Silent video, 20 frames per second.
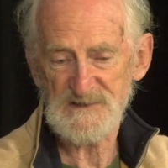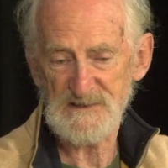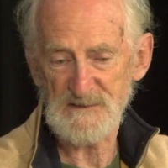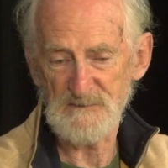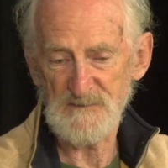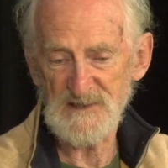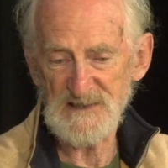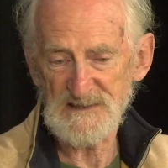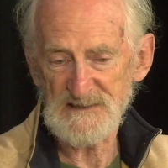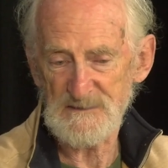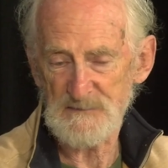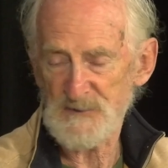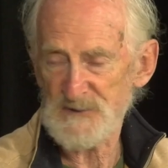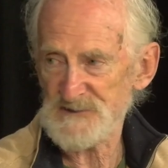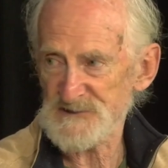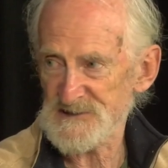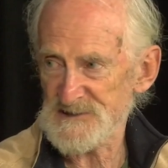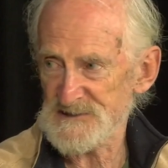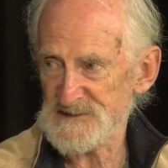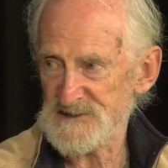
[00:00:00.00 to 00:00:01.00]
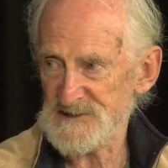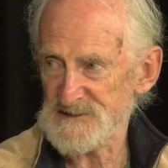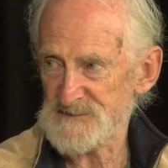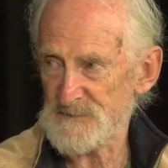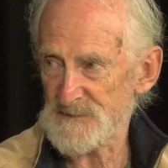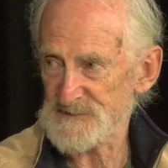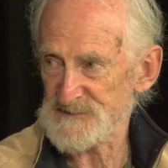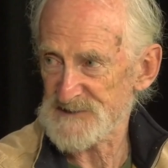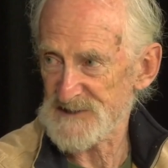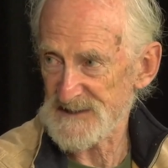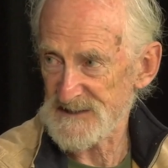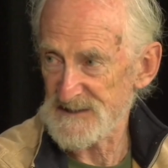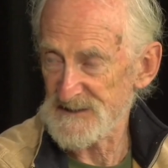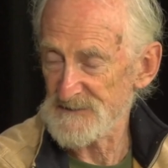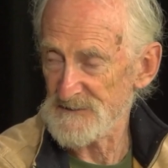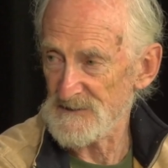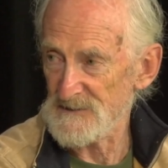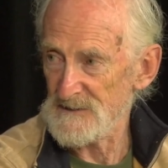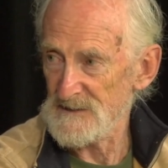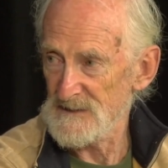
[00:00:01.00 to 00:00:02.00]
to meet the person she's supposed to
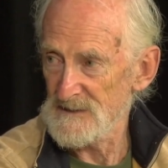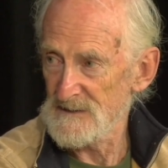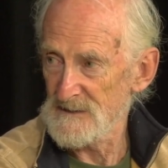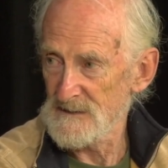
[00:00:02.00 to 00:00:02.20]
kill,